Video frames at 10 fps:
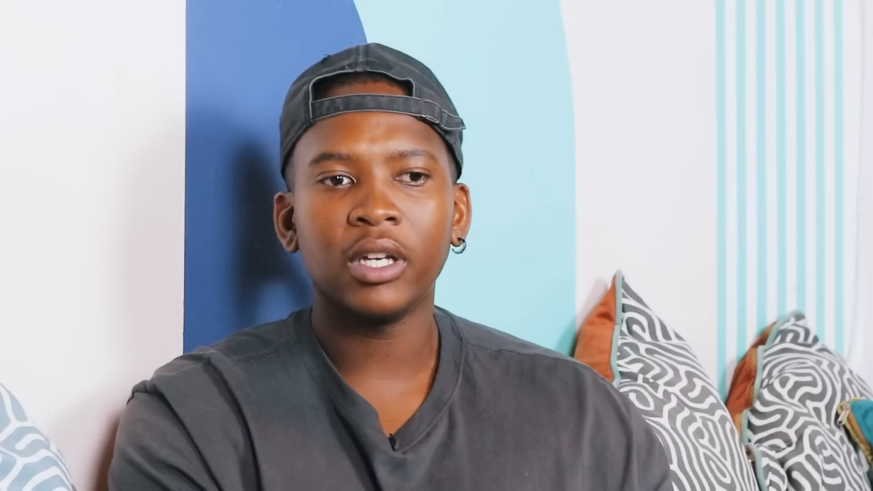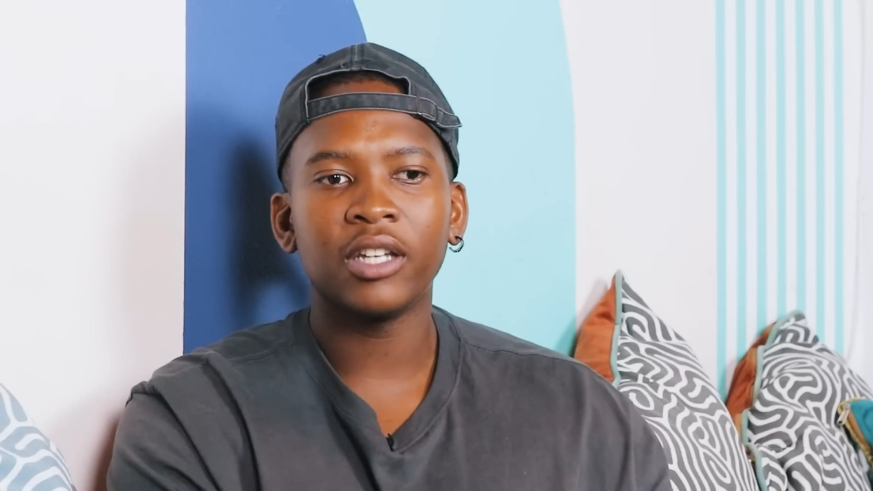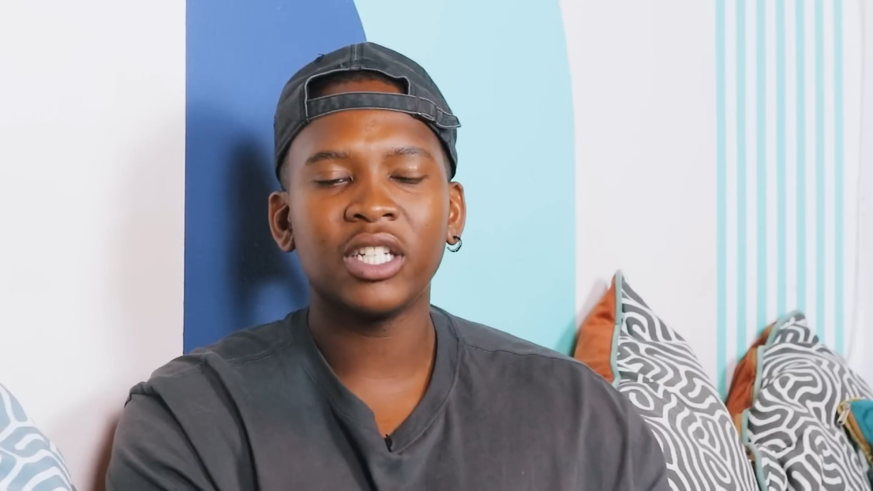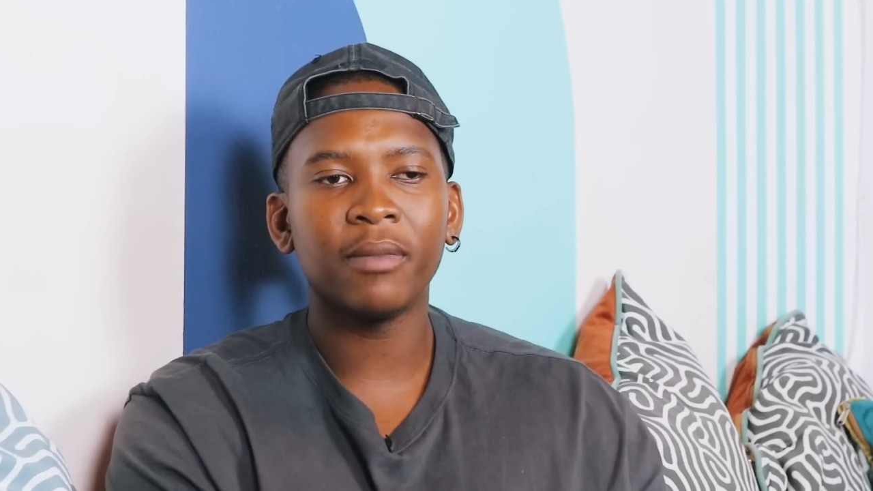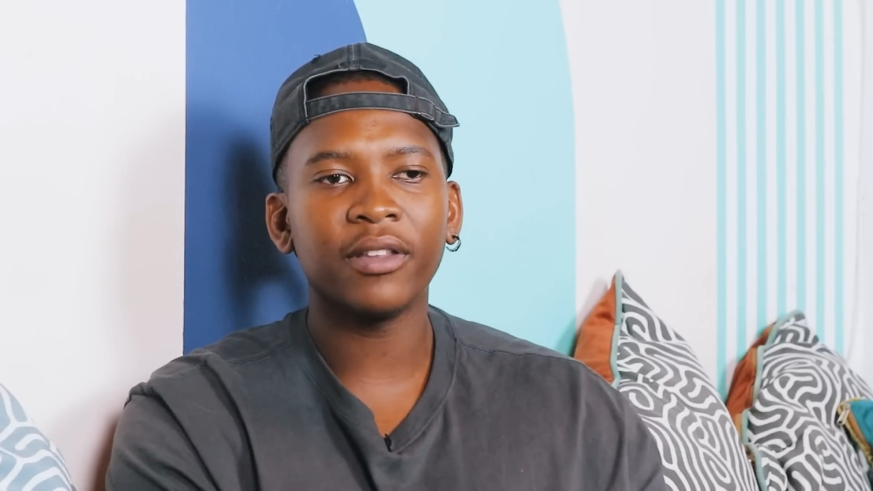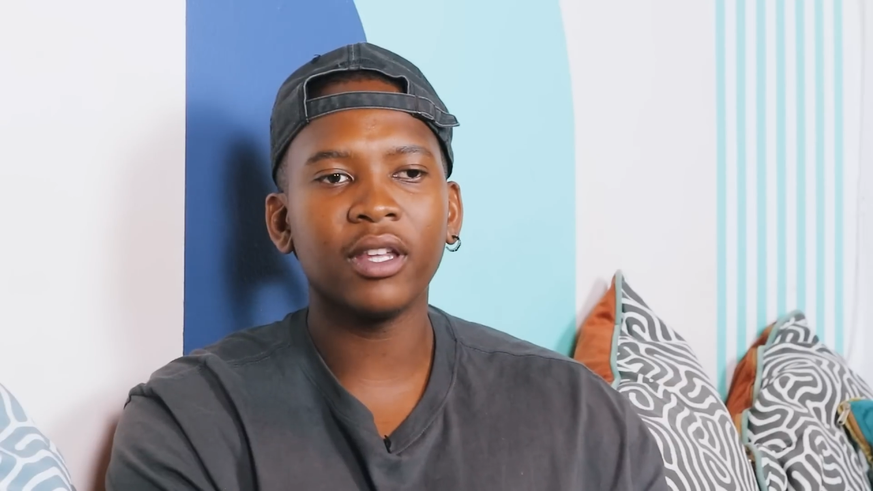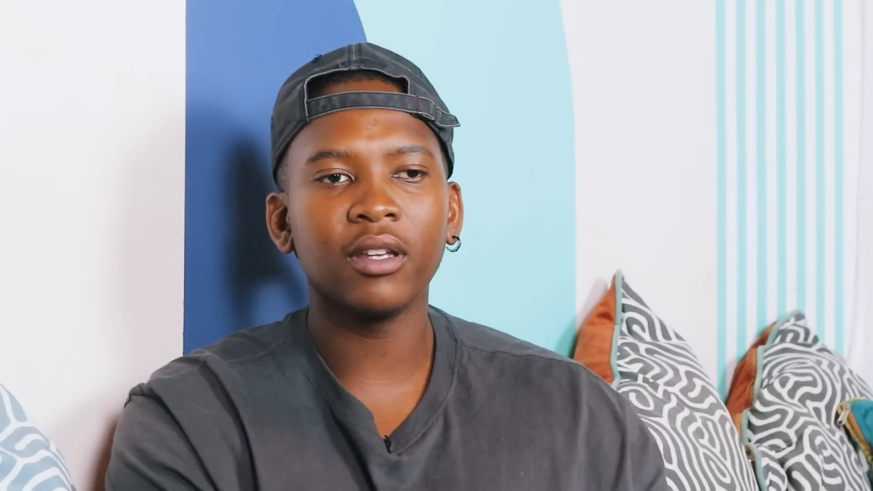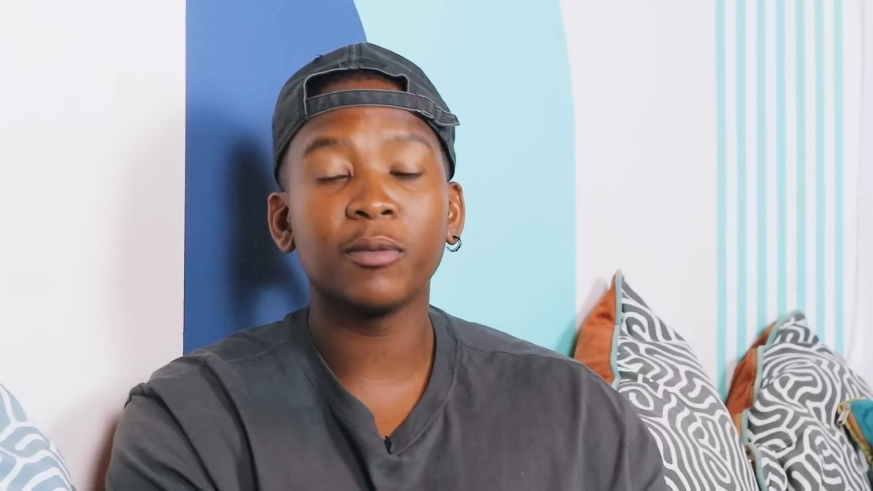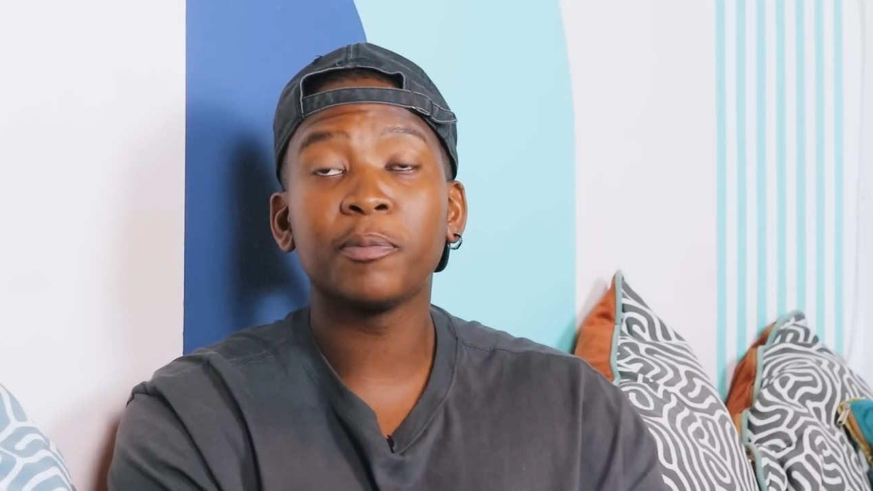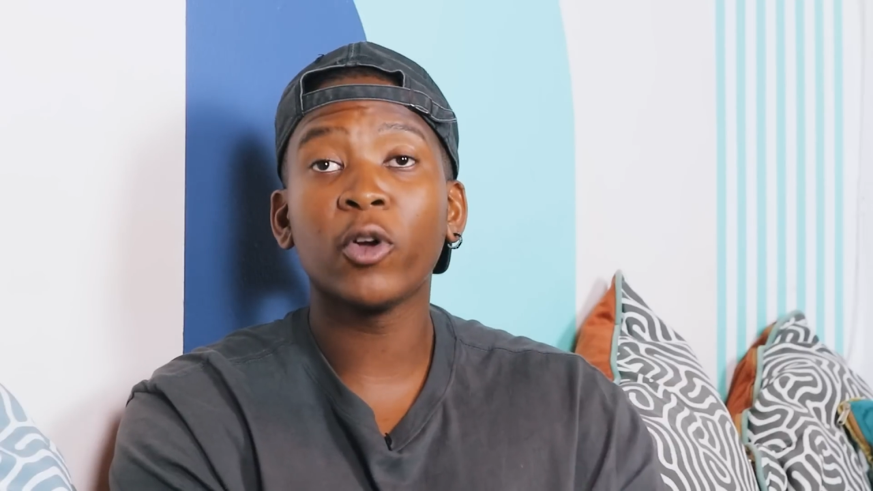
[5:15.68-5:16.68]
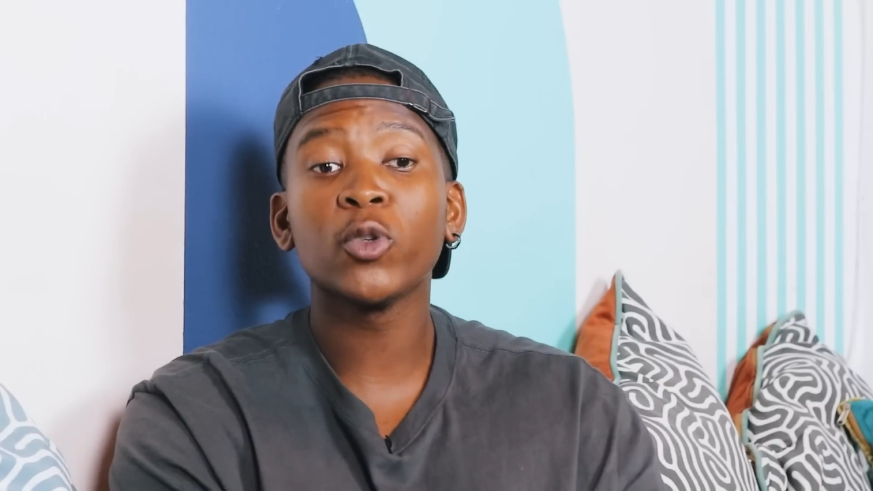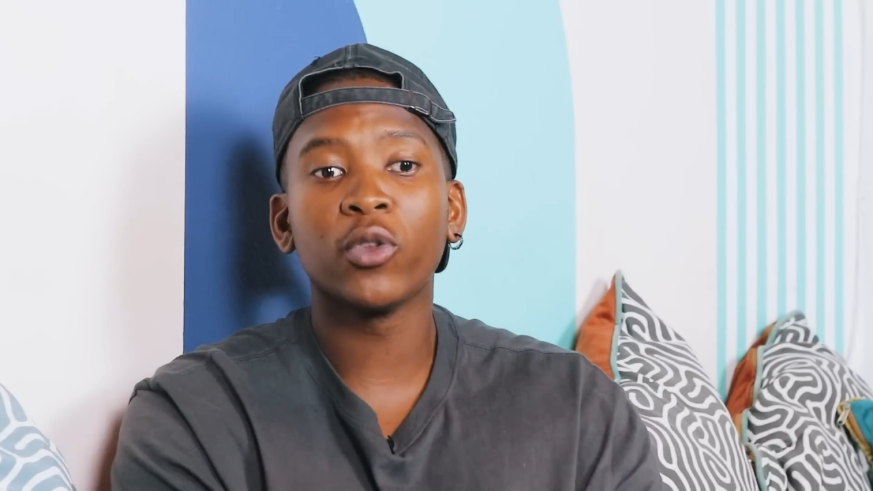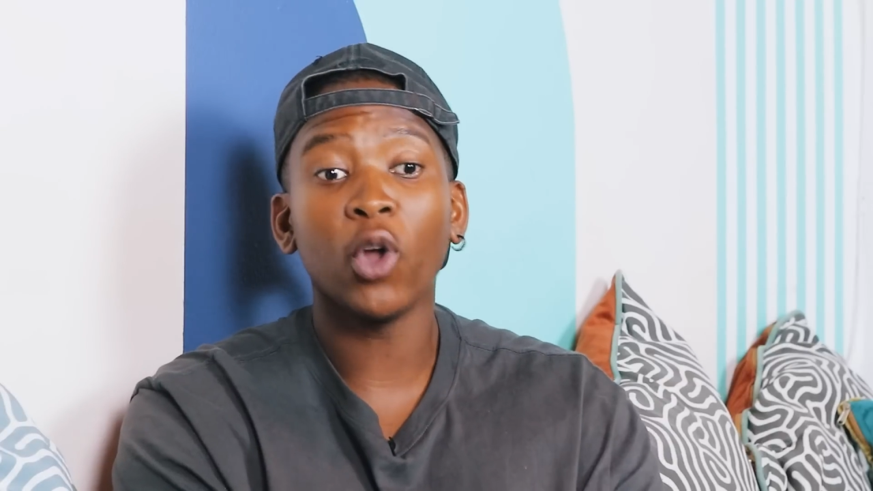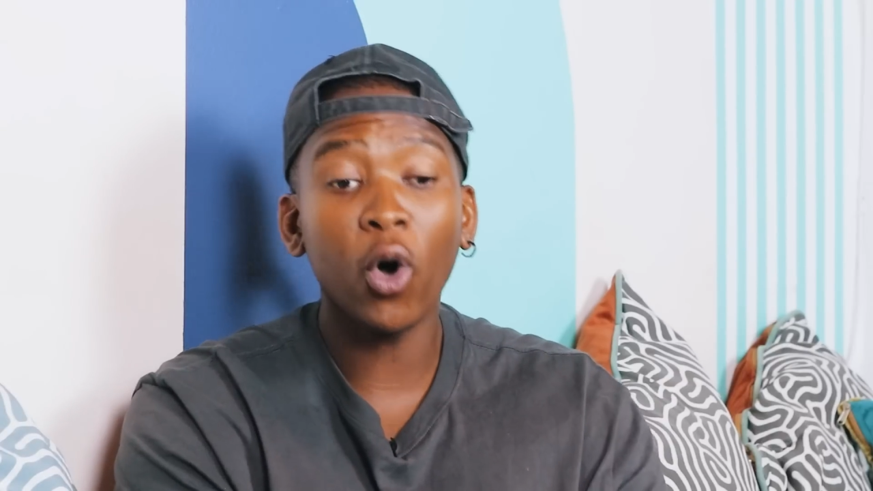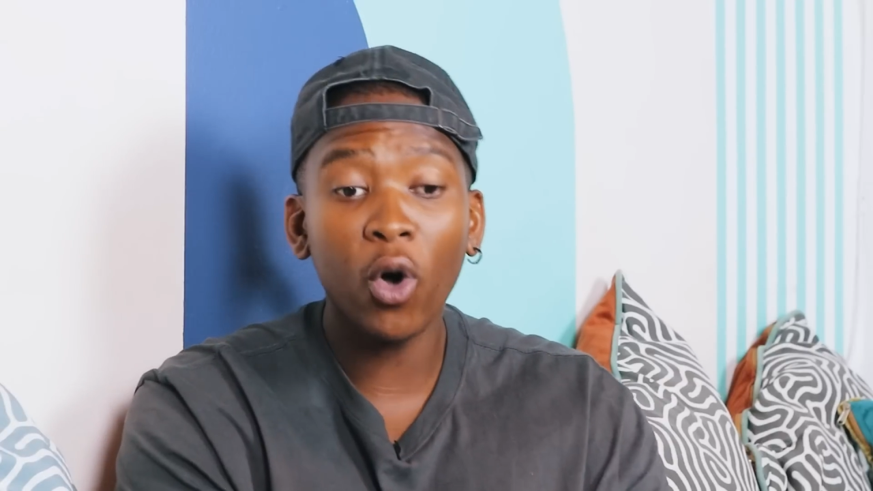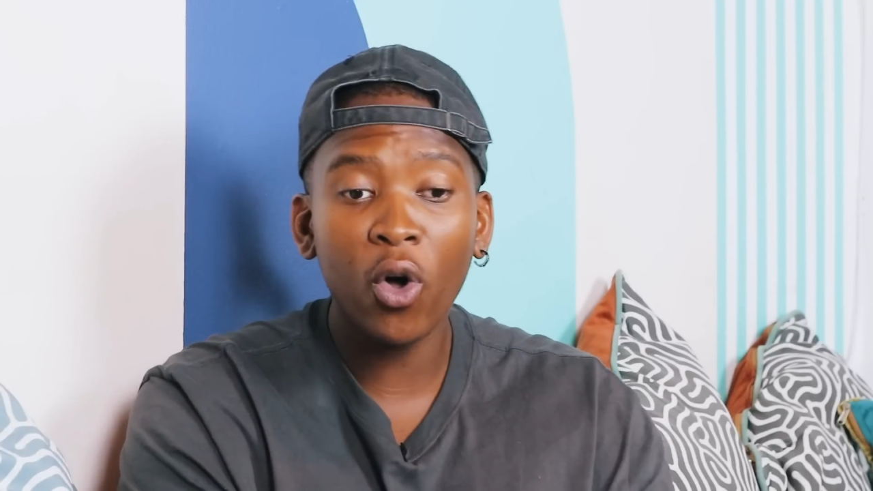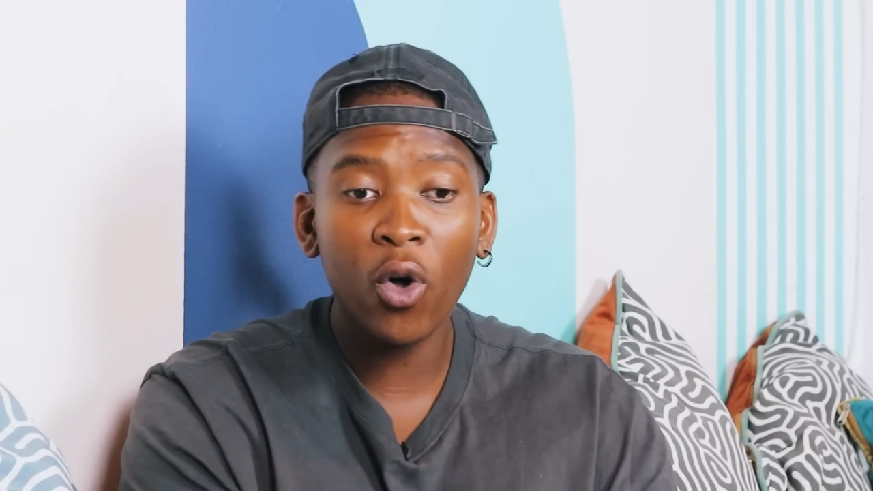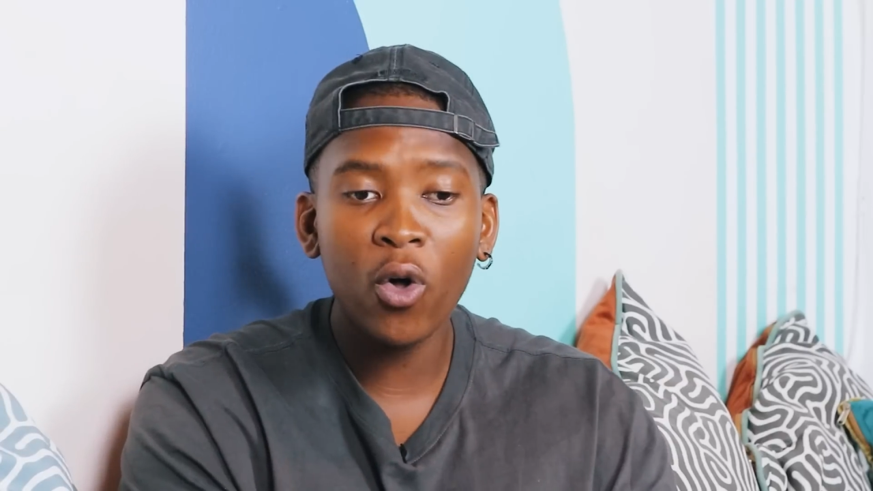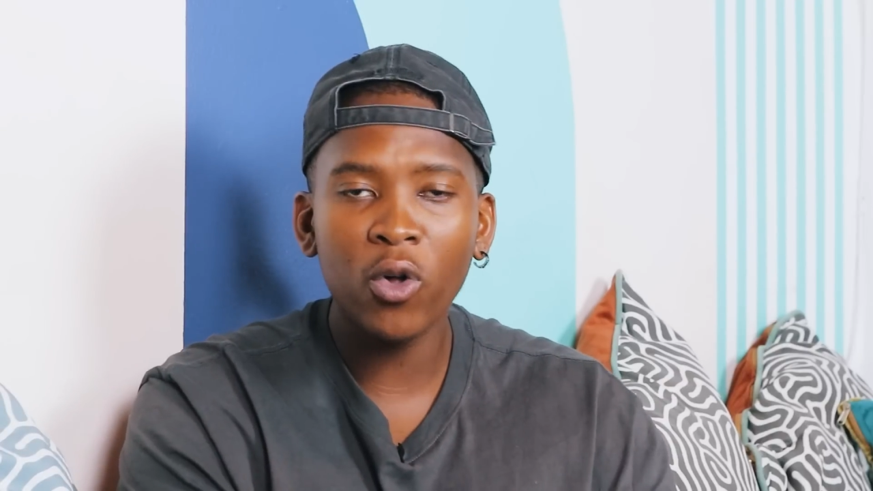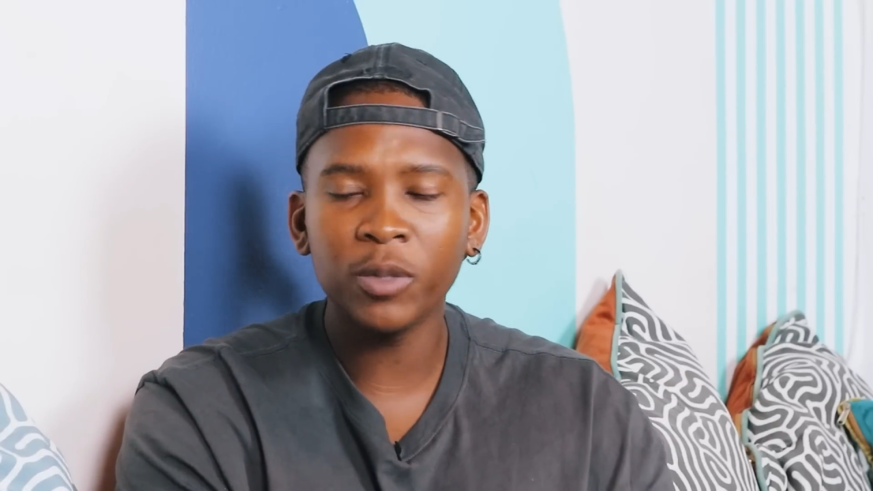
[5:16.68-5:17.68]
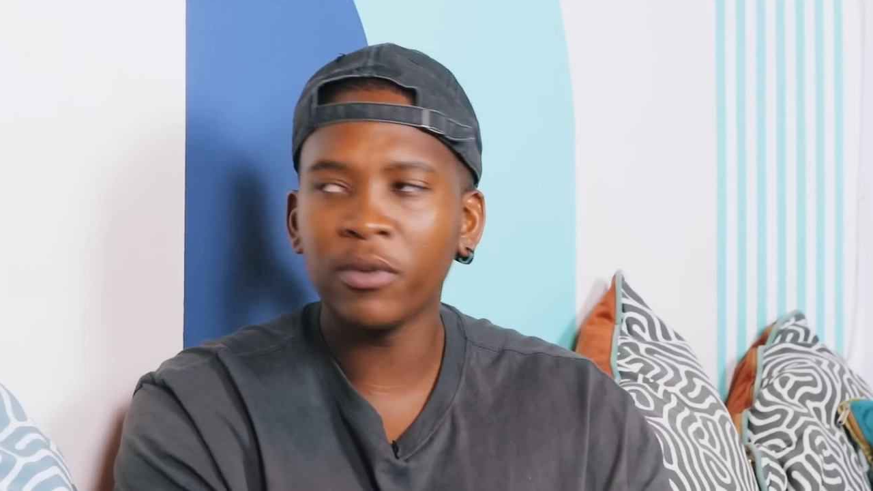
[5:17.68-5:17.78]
Yeah, Shem, I think because with the old,